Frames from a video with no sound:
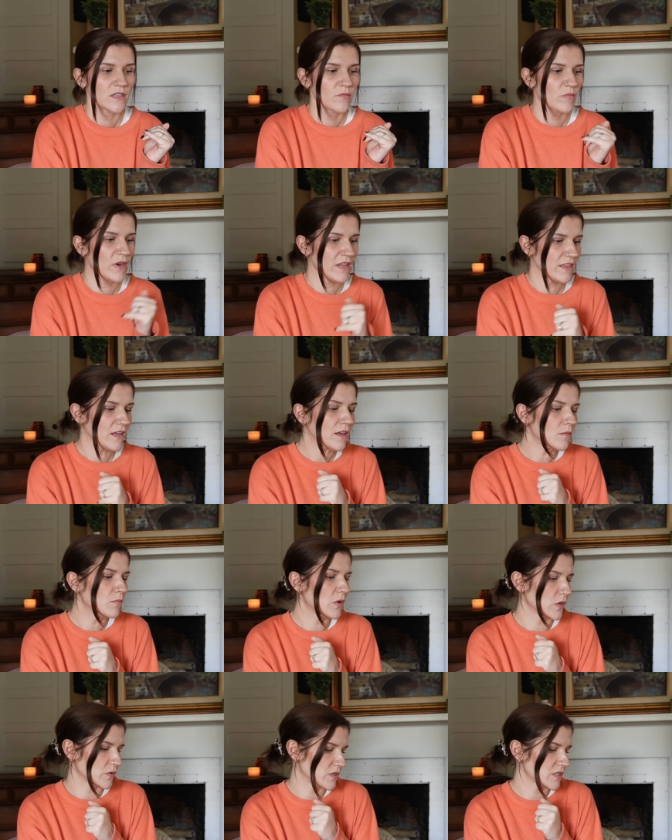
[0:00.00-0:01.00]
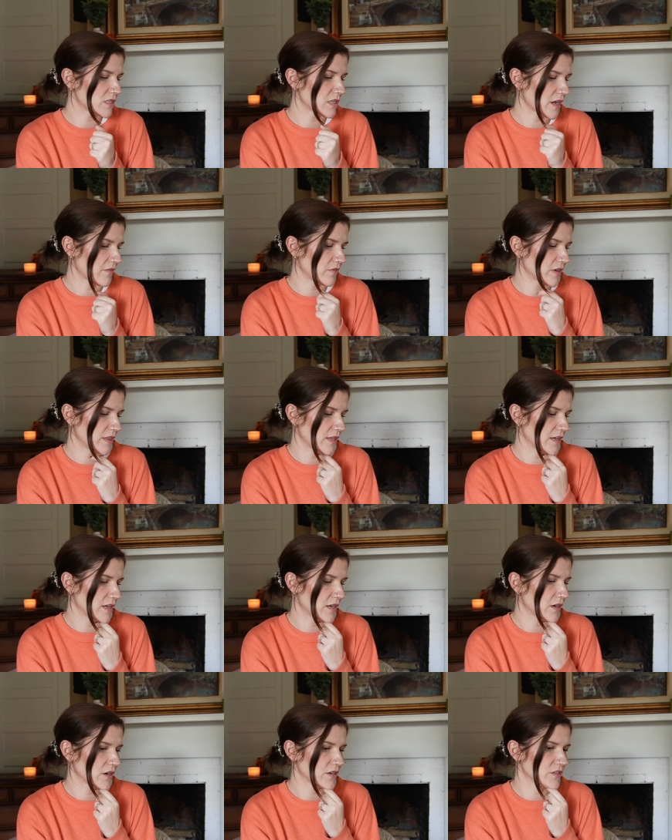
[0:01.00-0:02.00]
But I think most everything
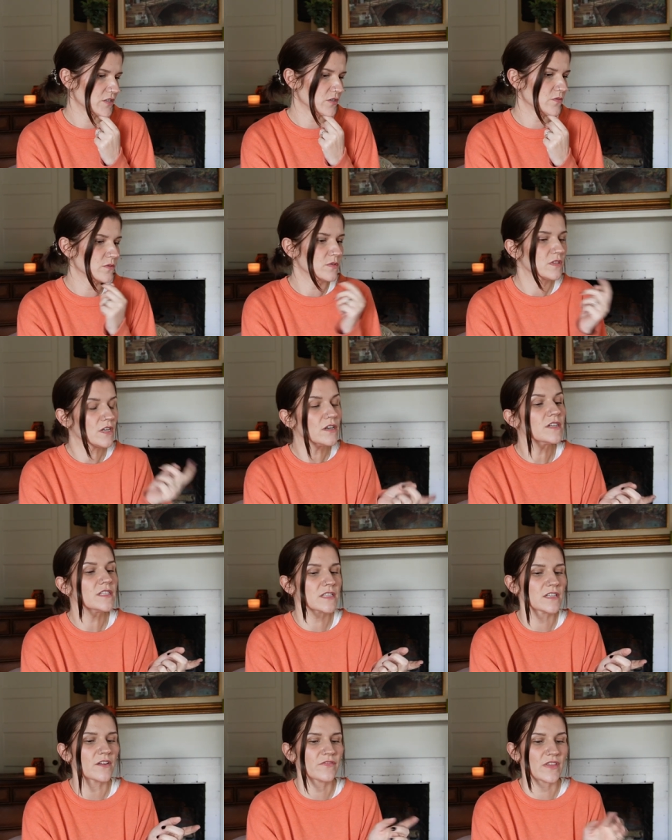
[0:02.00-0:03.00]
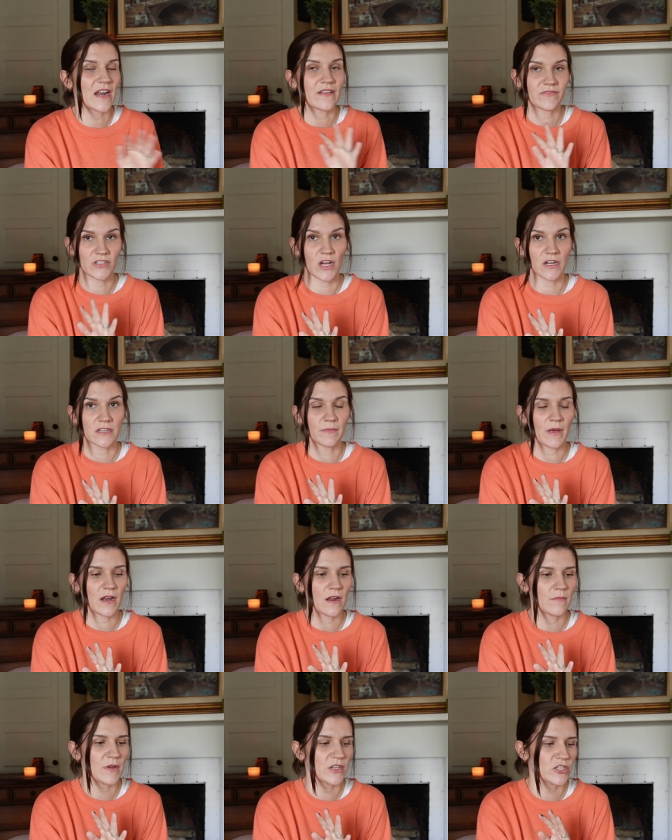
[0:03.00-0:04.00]
here is new. There is stuff that I've talked about
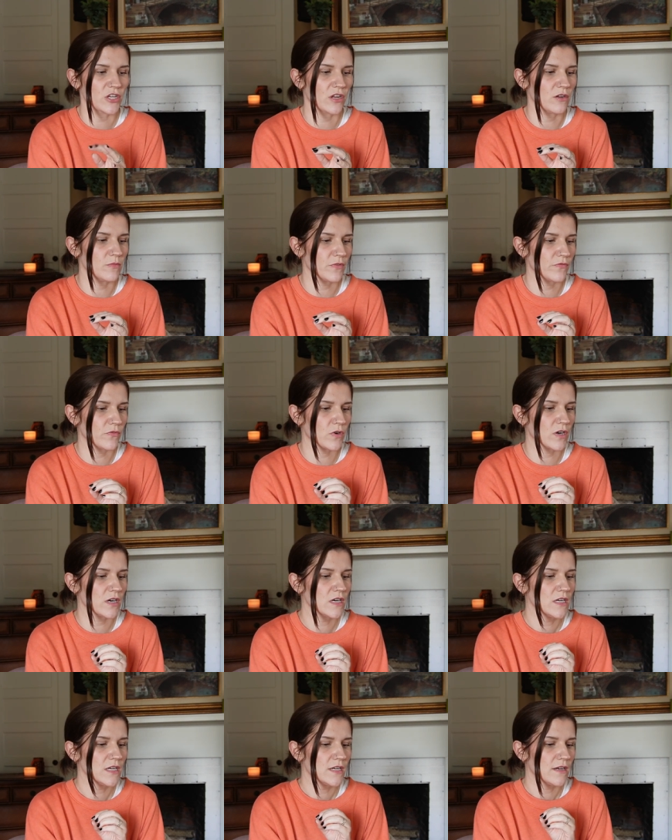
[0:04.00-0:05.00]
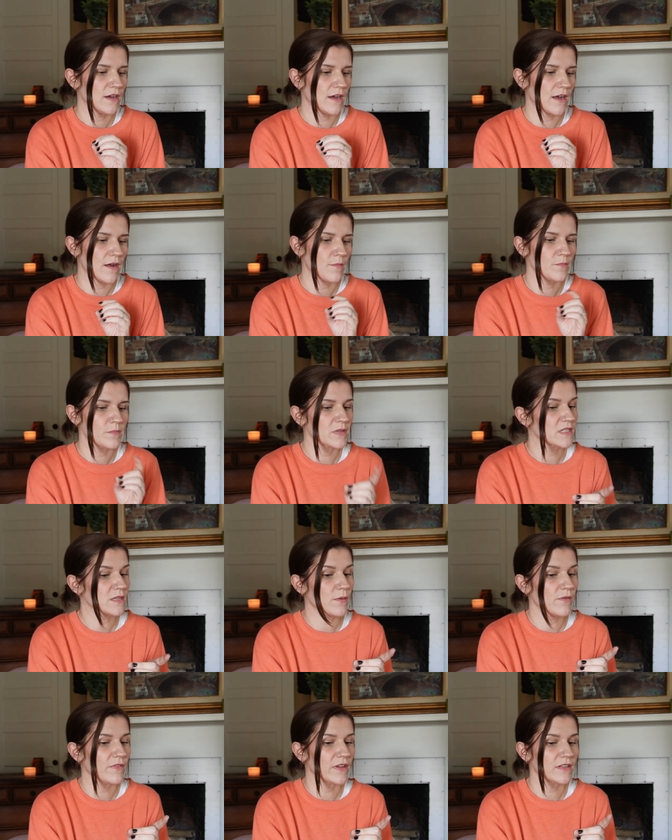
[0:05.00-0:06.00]
on my channel before, um, but
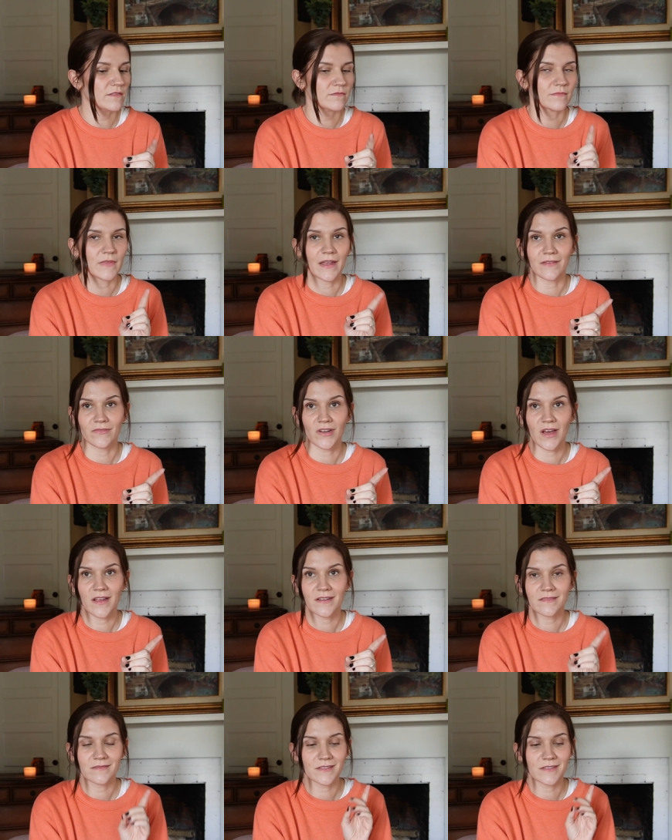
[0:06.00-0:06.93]
some of it I have not.